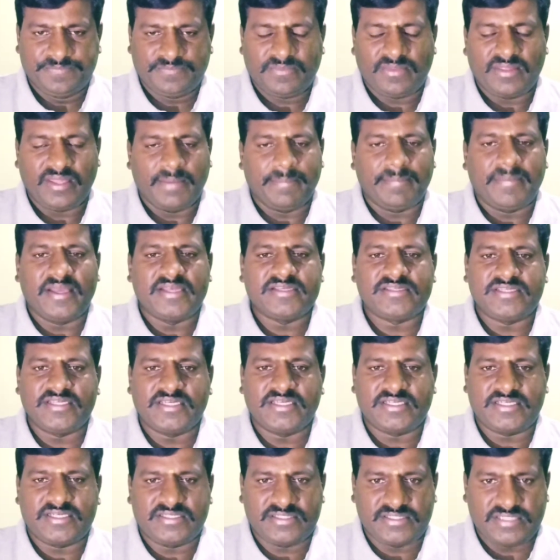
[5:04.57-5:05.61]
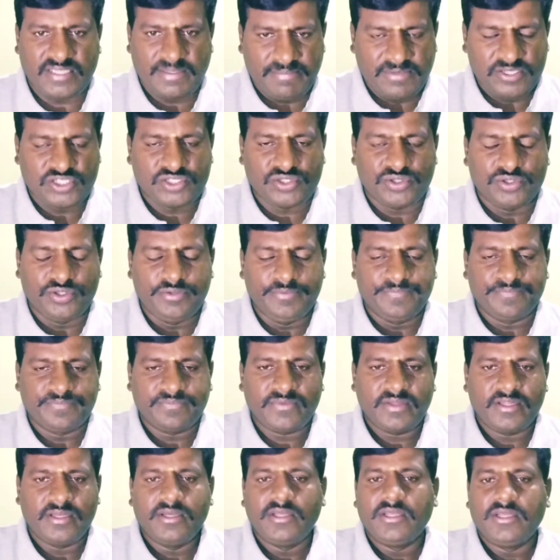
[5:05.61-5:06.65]
the basic sum assured,
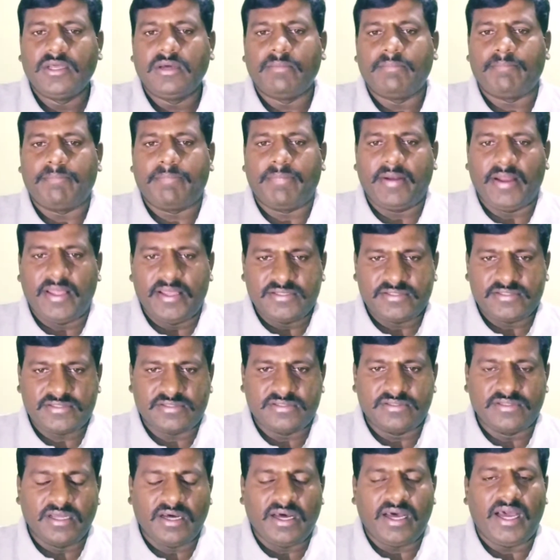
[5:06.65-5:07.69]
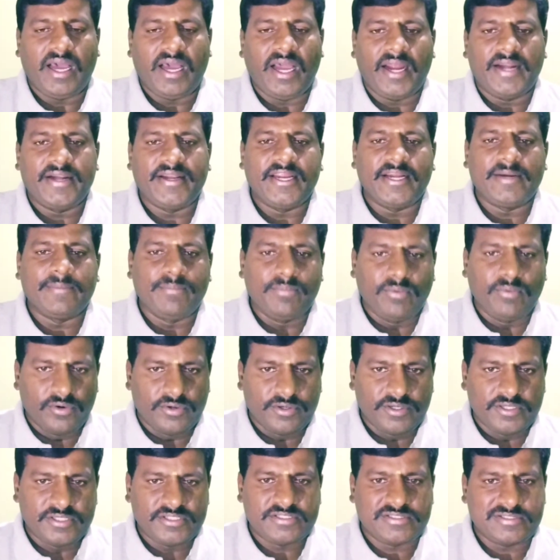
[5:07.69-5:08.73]
plus the added
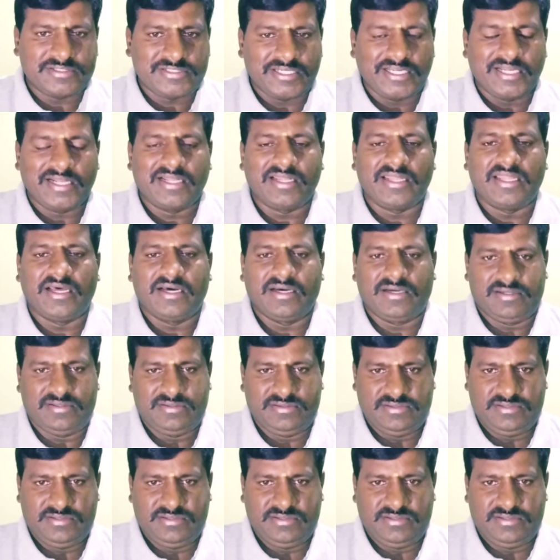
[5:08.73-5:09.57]
bonus till the